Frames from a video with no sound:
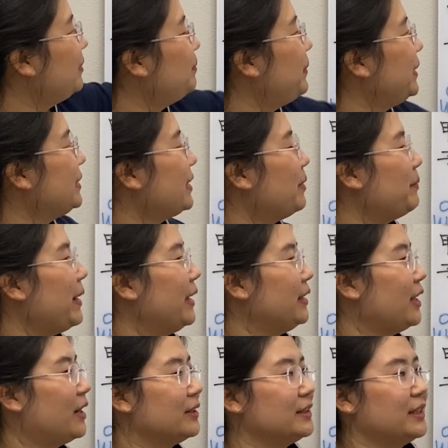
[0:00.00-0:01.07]
based on my
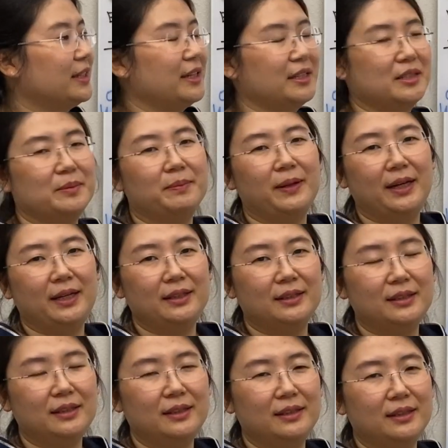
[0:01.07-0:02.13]
logic explained
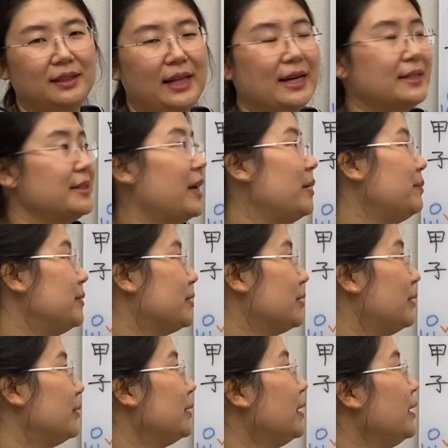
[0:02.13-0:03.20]
in the last
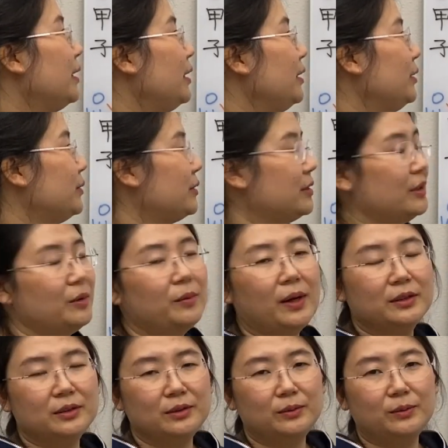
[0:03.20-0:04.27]
episode, you still
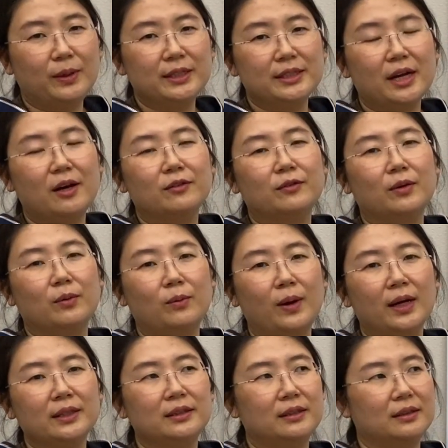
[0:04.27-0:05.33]
want to watch out for
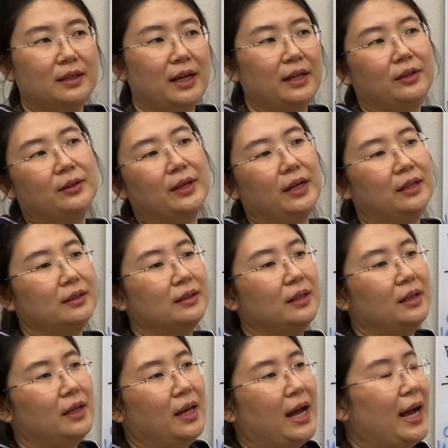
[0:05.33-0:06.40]
water, and you can
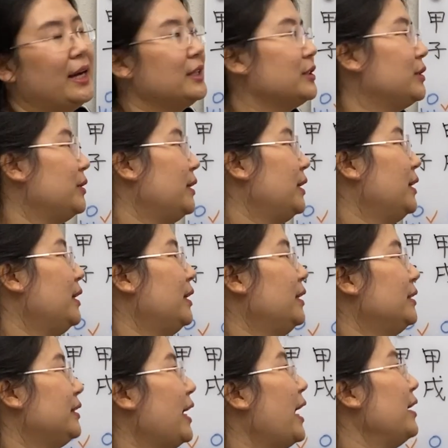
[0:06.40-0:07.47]
actually
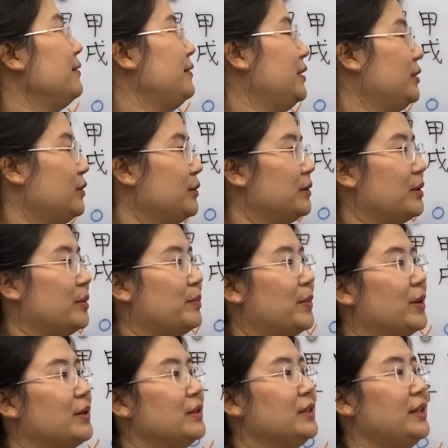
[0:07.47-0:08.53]
dive into the
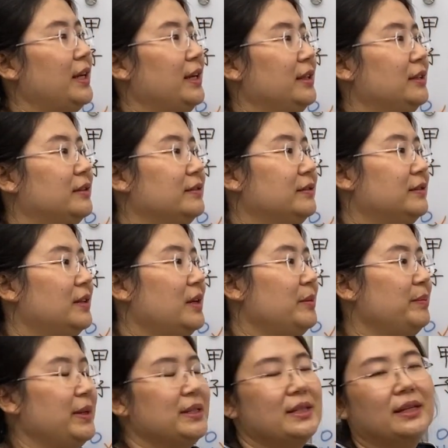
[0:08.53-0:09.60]
birth date of
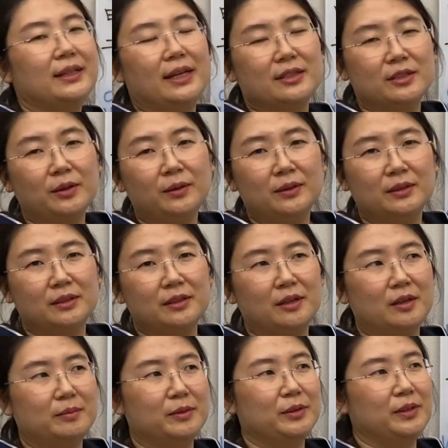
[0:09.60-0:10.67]
based on that solar
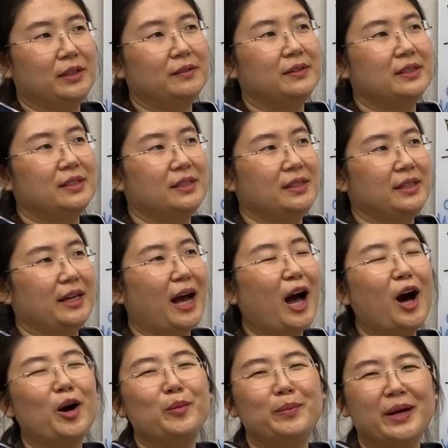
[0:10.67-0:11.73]
term to even see
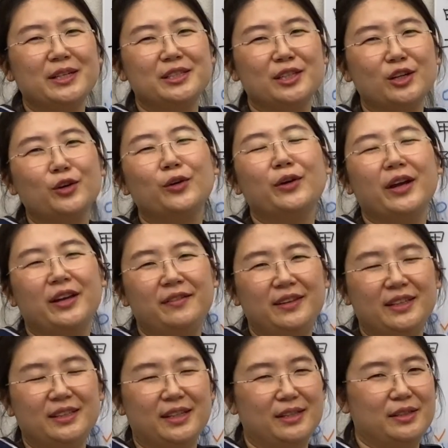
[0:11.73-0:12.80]
how much
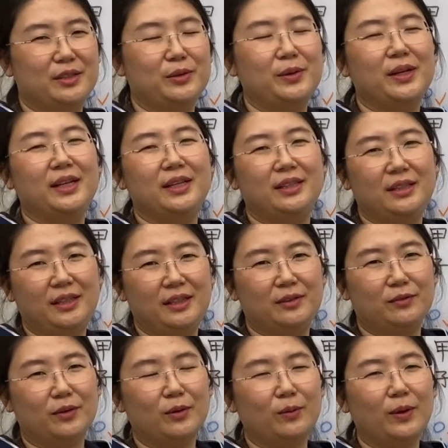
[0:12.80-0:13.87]
craving does it really need
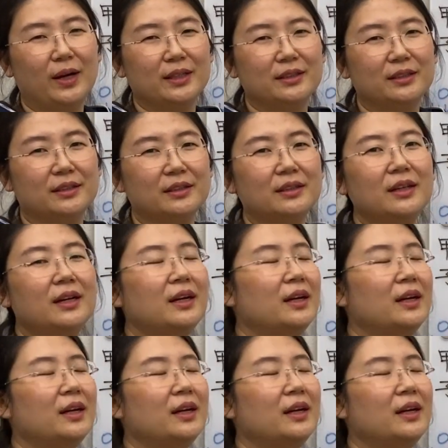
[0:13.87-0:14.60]
for water.